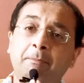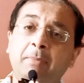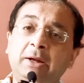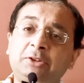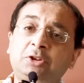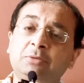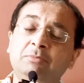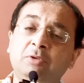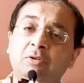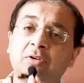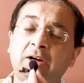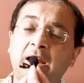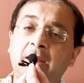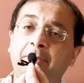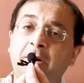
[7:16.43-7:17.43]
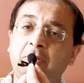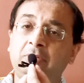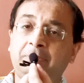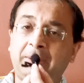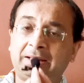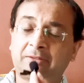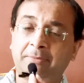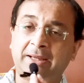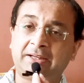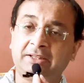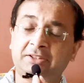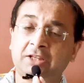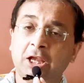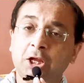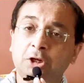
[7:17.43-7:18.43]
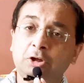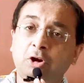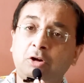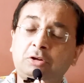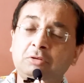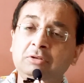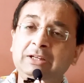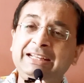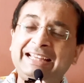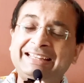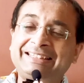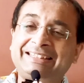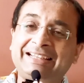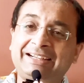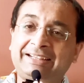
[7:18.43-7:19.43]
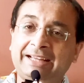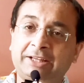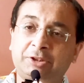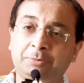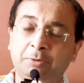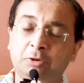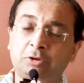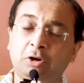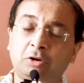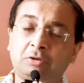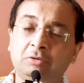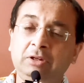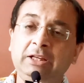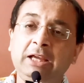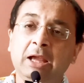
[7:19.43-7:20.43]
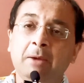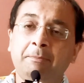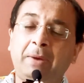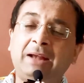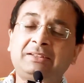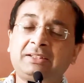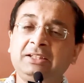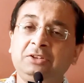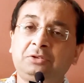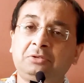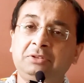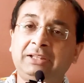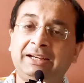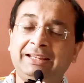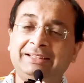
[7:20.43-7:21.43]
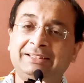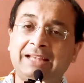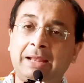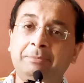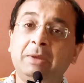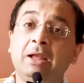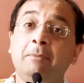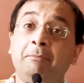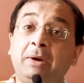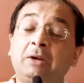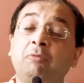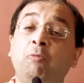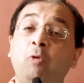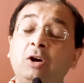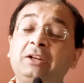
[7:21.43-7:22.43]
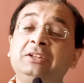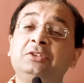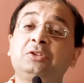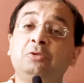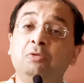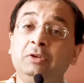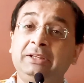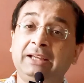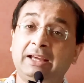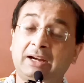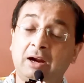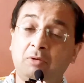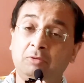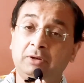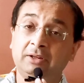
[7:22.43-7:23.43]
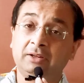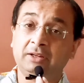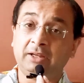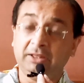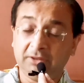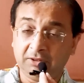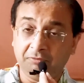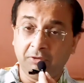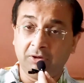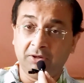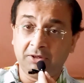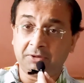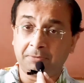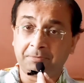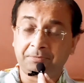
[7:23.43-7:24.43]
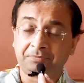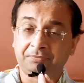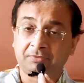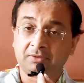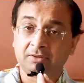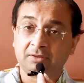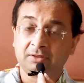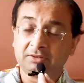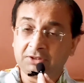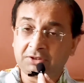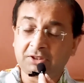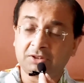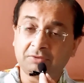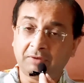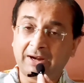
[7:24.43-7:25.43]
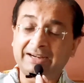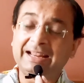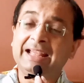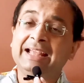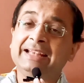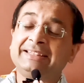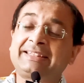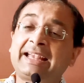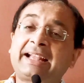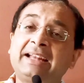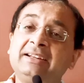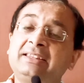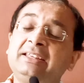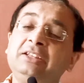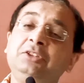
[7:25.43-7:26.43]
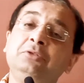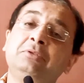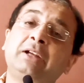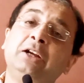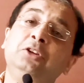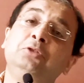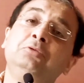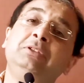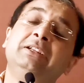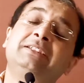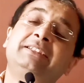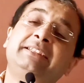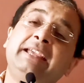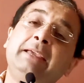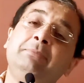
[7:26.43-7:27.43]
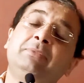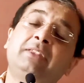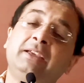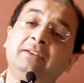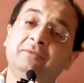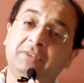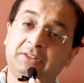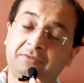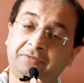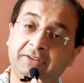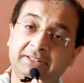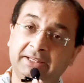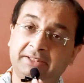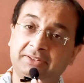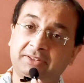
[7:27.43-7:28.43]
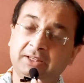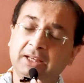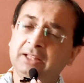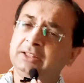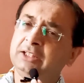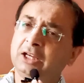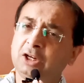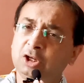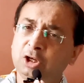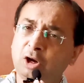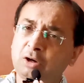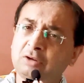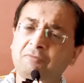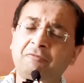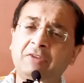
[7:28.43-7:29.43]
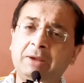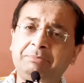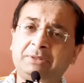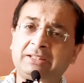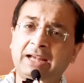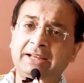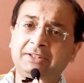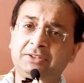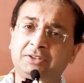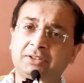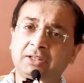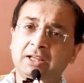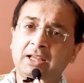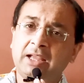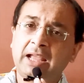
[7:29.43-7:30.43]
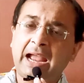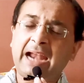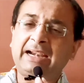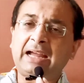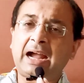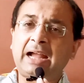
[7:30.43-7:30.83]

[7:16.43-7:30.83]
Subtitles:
much more about mathematics, not only as their textbook, not only passing through their exam, but what is going around in the world. This is one. Second thing, you can do the same thing with physics. There are a lot of websites. And